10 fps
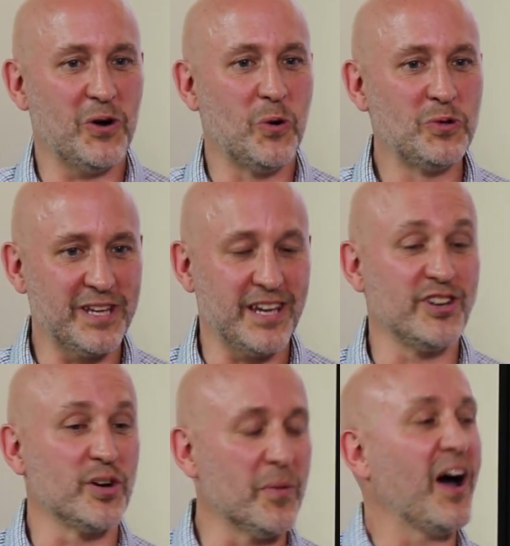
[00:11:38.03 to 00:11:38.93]
only
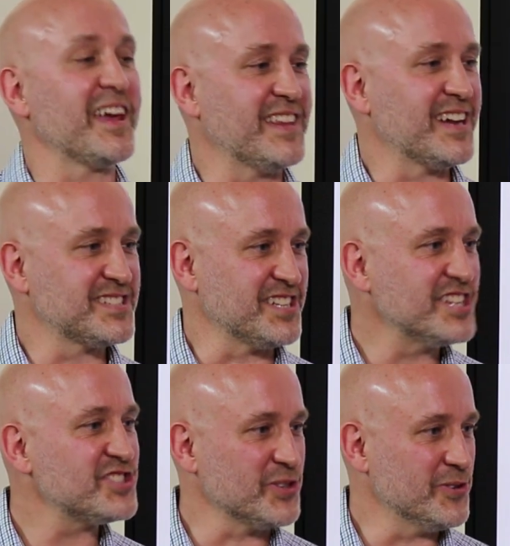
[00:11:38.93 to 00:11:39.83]
in your mind that it's an
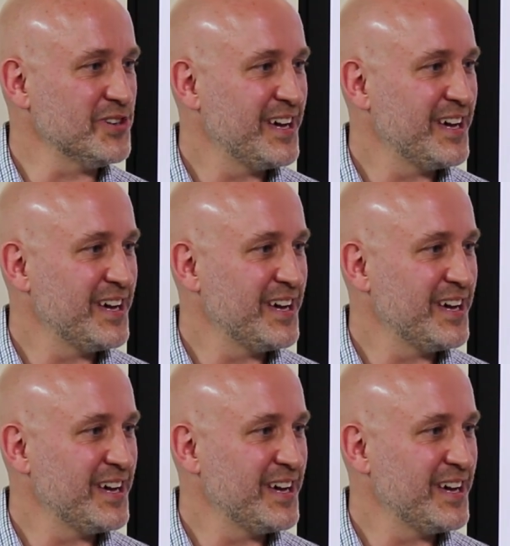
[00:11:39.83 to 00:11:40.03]
issue.